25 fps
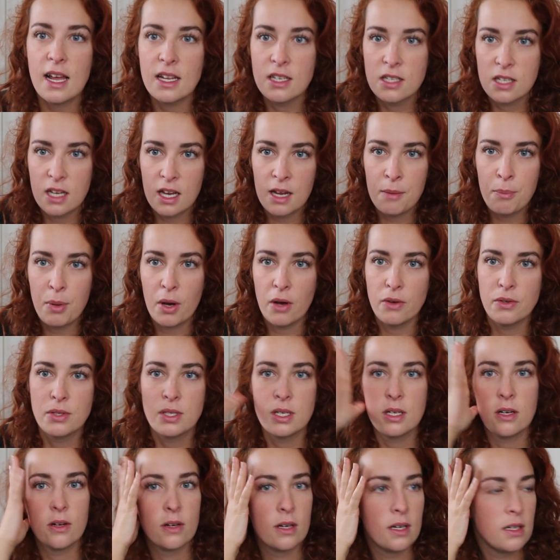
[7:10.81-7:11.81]
as I
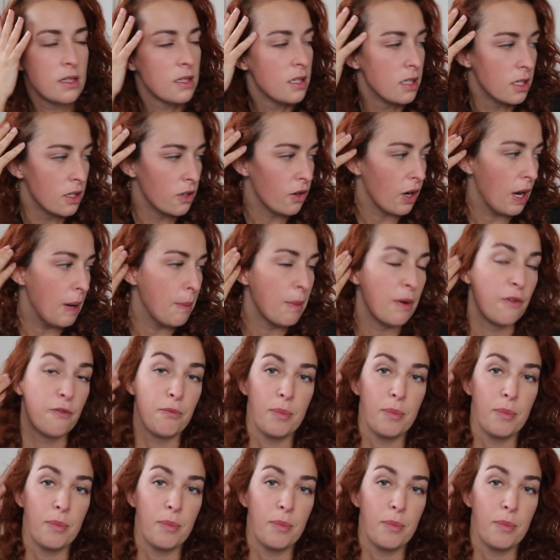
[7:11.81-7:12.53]
posted on Instagram,